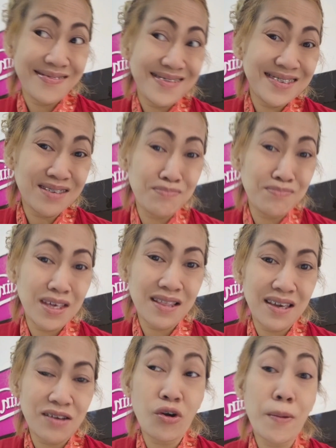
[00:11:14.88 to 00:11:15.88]
something
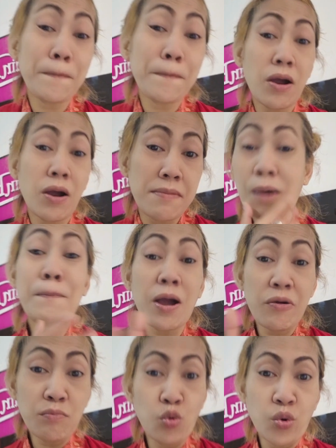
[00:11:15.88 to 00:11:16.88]
like, or a
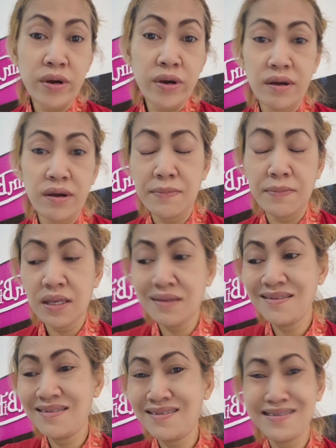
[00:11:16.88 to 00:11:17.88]
paramour, I mean.
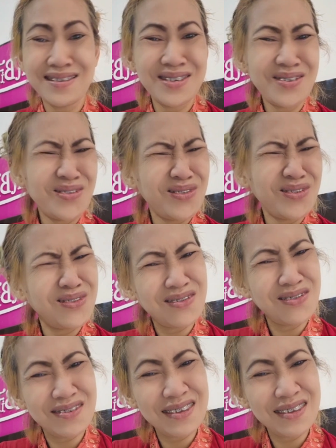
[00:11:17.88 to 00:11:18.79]
So